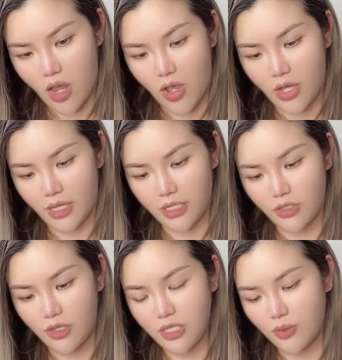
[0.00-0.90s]
okay, so
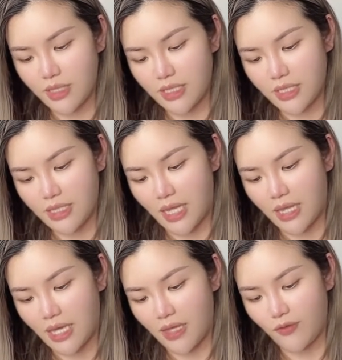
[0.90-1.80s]
this one doesn't say
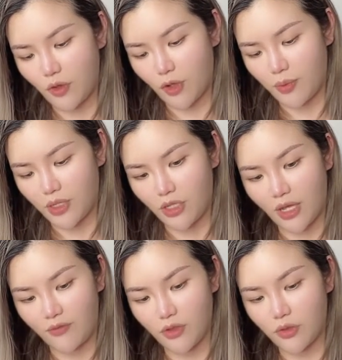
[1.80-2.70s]
that if you open it you have
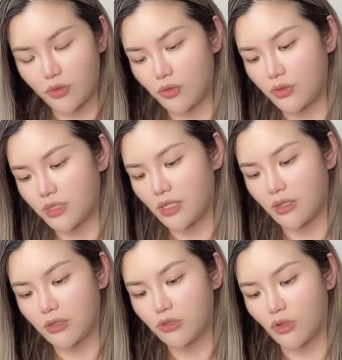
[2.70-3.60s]
to use it
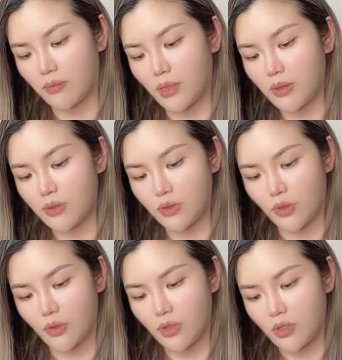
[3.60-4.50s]
in certain months, so
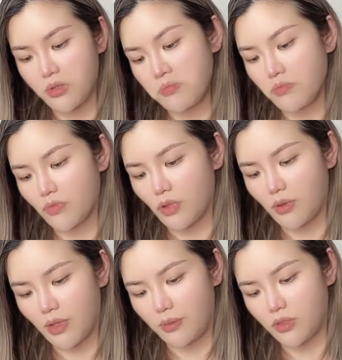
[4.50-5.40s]
I'll
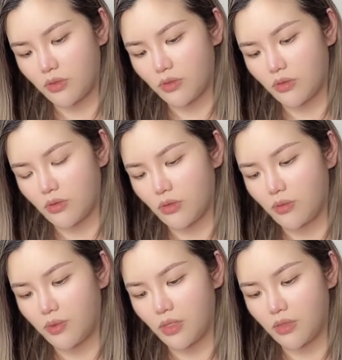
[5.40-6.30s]
have to
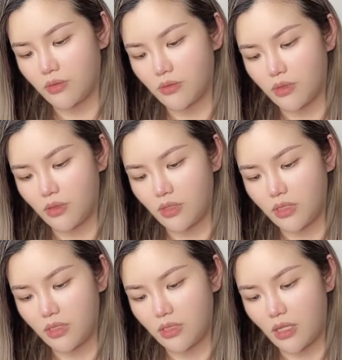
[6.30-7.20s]
open it. So this
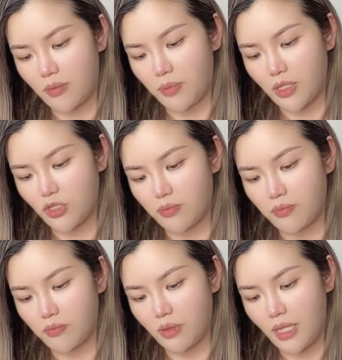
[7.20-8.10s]
is the Bedroom
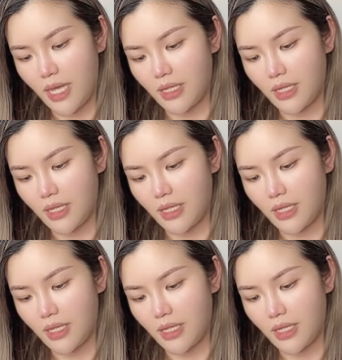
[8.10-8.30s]
Black.